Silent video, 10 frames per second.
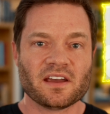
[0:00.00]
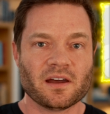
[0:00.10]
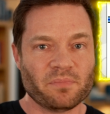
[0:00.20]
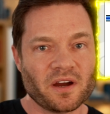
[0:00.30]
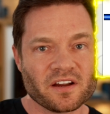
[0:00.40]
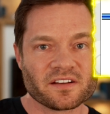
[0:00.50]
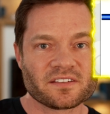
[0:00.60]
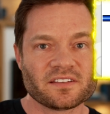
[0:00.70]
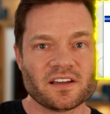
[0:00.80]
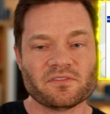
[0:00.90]
a
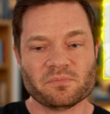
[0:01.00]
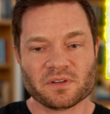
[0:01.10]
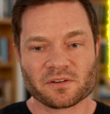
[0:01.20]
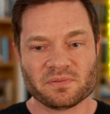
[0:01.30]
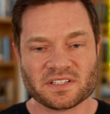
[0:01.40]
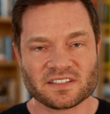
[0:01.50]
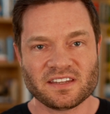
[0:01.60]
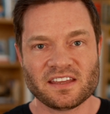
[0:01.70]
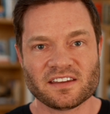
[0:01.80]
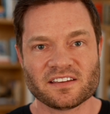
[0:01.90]
part of a bigger piece of
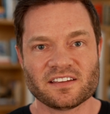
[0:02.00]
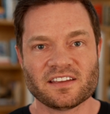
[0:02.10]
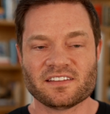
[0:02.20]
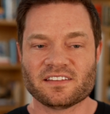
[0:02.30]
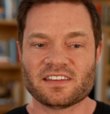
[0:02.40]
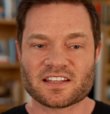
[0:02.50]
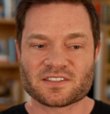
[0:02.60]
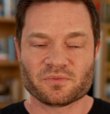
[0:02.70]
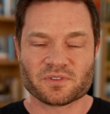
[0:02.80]
data, and that's